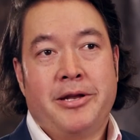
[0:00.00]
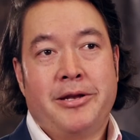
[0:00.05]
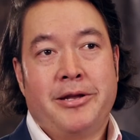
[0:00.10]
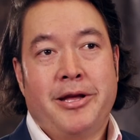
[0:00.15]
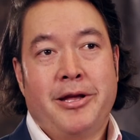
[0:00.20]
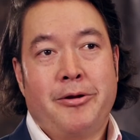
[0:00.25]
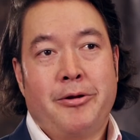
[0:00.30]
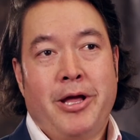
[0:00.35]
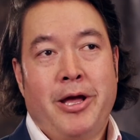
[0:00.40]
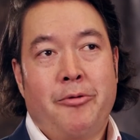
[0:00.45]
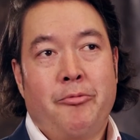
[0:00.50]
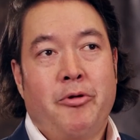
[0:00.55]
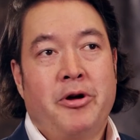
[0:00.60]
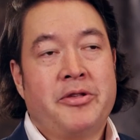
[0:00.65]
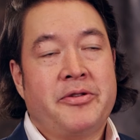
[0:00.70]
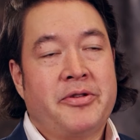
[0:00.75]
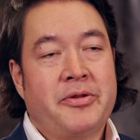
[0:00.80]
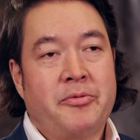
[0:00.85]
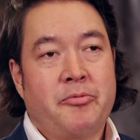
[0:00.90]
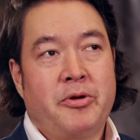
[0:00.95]
and, and, and
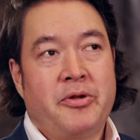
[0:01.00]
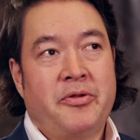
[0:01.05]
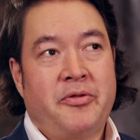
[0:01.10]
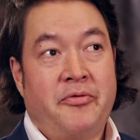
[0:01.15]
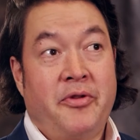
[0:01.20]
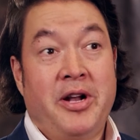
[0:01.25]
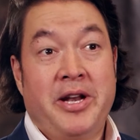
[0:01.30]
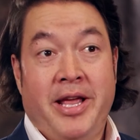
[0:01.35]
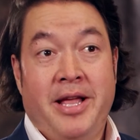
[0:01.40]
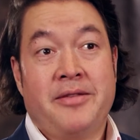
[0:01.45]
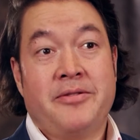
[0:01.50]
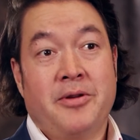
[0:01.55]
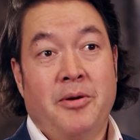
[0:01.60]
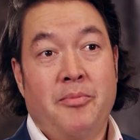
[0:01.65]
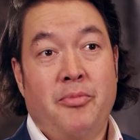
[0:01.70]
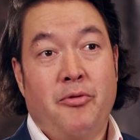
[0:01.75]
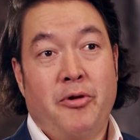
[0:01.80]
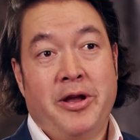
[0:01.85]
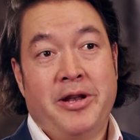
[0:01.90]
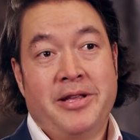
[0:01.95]
what's, what's funny at
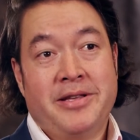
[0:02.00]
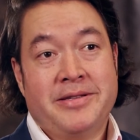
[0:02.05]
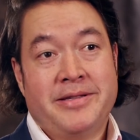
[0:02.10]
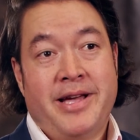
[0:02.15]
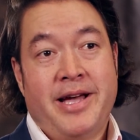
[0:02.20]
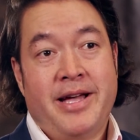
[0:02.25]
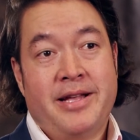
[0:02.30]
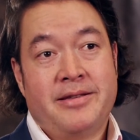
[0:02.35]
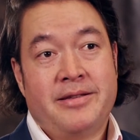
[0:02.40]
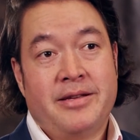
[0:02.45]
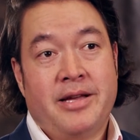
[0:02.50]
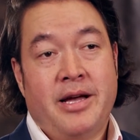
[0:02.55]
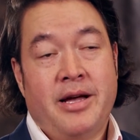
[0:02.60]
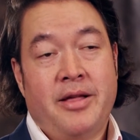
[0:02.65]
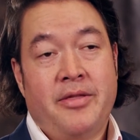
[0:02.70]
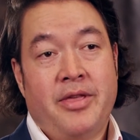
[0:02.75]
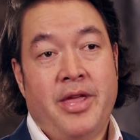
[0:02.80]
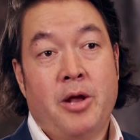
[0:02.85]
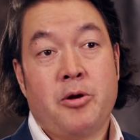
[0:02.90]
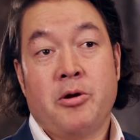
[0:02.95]
some point is that
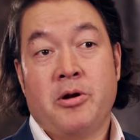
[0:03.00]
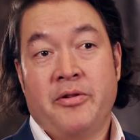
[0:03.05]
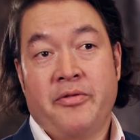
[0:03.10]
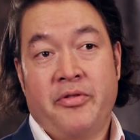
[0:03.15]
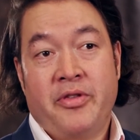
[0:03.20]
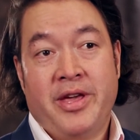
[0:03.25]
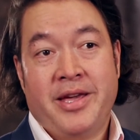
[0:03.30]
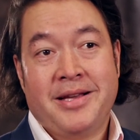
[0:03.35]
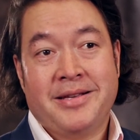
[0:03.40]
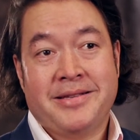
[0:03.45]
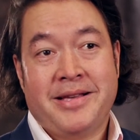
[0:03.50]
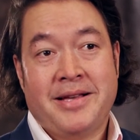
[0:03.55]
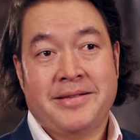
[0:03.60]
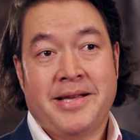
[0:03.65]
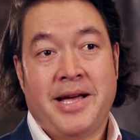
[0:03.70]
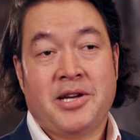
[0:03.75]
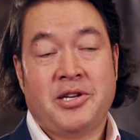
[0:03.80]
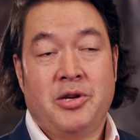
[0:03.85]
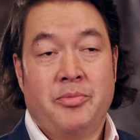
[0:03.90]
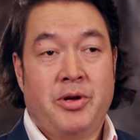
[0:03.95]
uh, the Internet of Things has
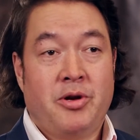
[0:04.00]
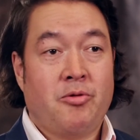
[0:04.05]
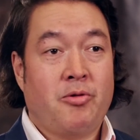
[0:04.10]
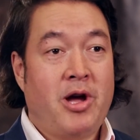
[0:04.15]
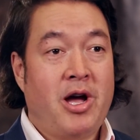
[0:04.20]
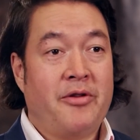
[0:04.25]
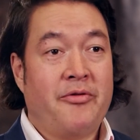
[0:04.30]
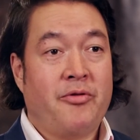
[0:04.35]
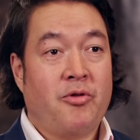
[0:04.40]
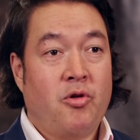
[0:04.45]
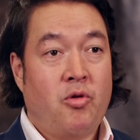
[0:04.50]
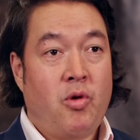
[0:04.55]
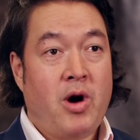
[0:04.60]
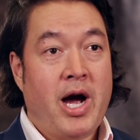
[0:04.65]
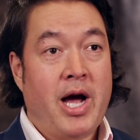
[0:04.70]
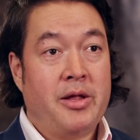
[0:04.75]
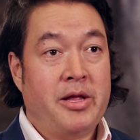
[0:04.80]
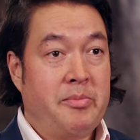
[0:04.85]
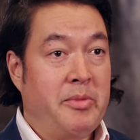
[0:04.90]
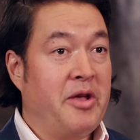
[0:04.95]
actually been around for a
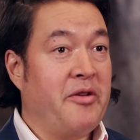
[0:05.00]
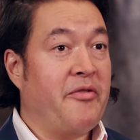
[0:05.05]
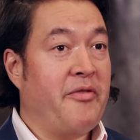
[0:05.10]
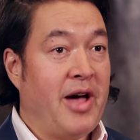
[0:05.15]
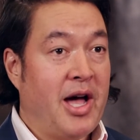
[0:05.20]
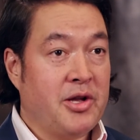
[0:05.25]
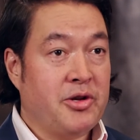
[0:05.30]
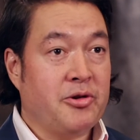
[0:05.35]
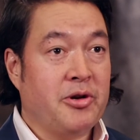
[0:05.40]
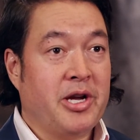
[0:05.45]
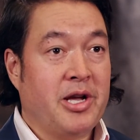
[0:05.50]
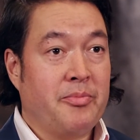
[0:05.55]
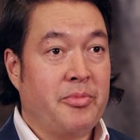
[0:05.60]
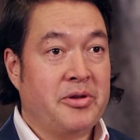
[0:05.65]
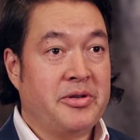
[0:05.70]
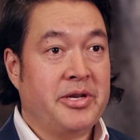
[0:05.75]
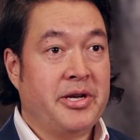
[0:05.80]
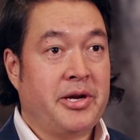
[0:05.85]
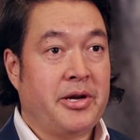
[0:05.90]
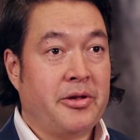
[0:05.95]
while in manufacturing in
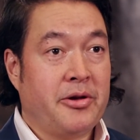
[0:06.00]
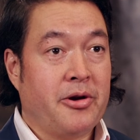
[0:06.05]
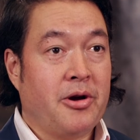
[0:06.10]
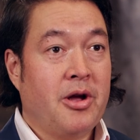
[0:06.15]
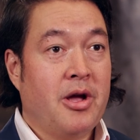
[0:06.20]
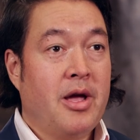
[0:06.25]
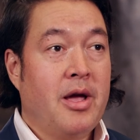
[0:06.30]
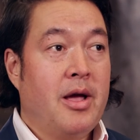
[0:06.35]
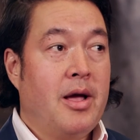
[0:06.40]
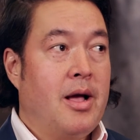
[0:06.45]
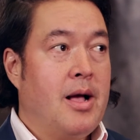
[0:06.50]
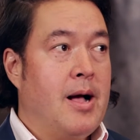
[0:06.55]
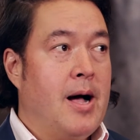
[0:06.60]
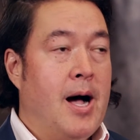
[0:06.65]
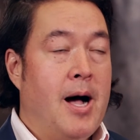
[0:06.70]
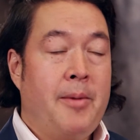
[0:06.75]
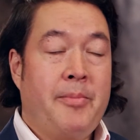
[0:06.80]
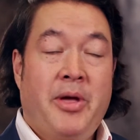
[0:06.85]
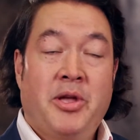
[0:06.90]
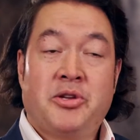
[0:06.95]
particular.
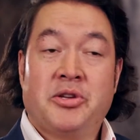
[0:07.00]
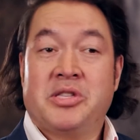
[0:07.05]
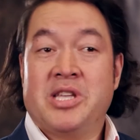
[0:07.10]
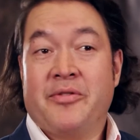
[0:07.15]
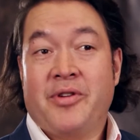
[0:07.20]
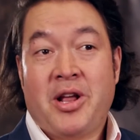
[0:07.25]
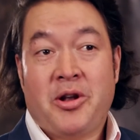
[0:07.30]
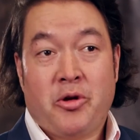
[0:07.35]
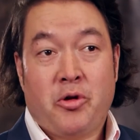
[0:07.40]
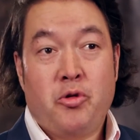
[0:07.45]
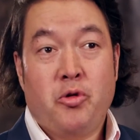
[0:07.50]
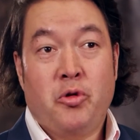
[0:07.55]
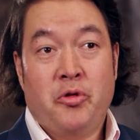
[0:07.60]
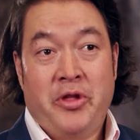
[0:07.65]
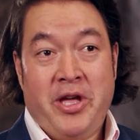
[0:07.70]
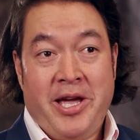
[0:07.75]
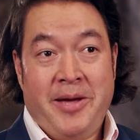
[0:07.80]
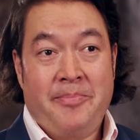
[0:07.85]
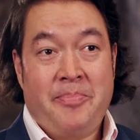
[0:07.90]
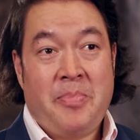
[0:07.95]
Um, it just never had a cool
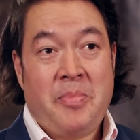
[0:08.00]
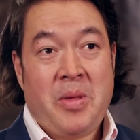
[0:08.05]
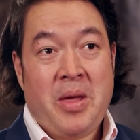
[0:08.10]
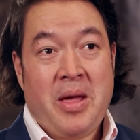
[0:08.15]
name.